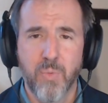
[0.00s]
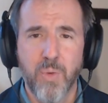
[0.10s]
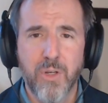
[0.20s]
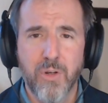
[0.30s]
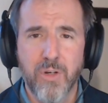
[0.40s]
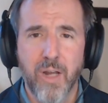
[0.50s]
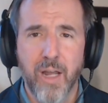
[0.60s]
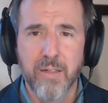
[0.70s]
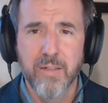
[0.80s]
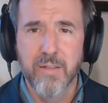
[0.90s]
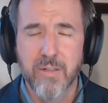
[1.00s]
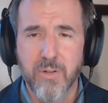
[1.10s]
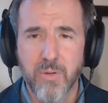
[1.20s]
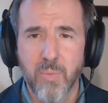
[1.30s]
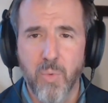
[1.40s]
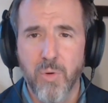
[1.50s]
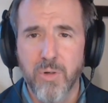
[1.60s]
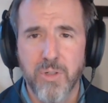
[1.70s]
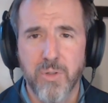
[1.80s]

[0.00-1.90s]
we could not do more